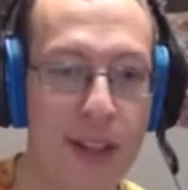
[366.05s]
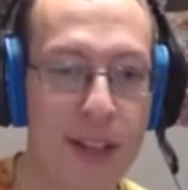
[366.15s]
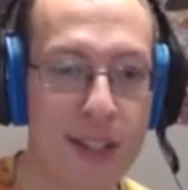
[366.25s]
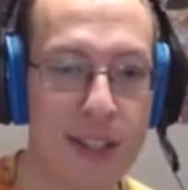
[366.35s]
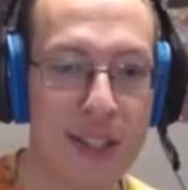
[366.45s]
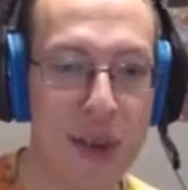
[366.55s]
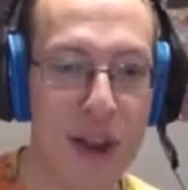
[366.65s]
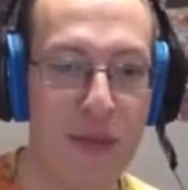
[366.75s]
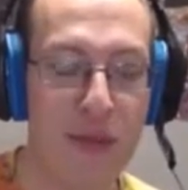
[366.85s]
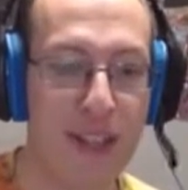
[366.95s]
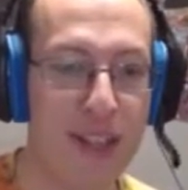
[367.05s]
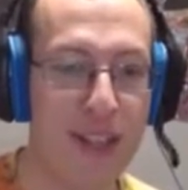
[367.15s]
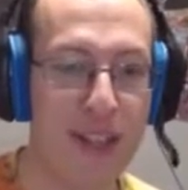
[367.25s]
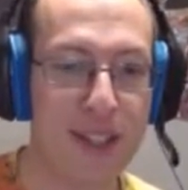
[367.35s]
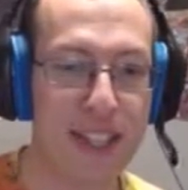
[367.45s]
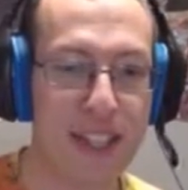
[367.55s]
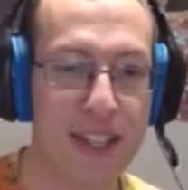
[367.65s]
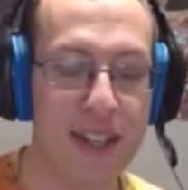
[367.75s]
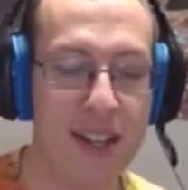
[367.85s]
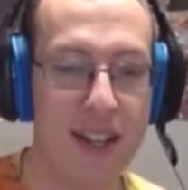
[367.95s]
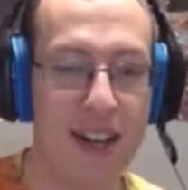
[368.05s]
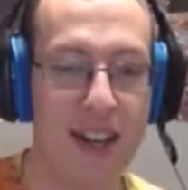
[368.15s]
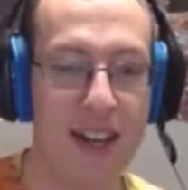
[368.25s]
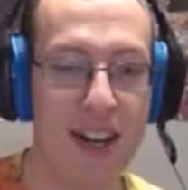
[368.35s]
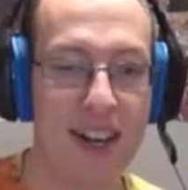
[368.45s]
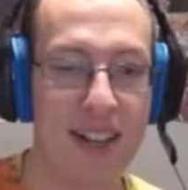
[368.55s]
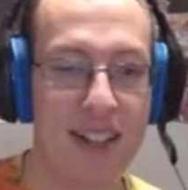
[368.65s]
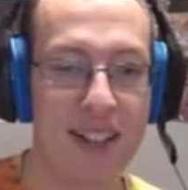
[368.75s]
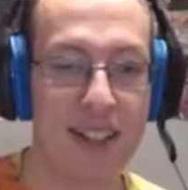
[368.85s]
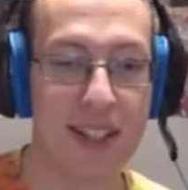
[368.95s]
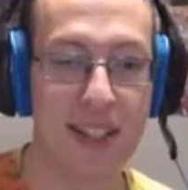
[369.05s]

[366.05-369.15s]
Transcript: That doesn't see modern play. That doesn't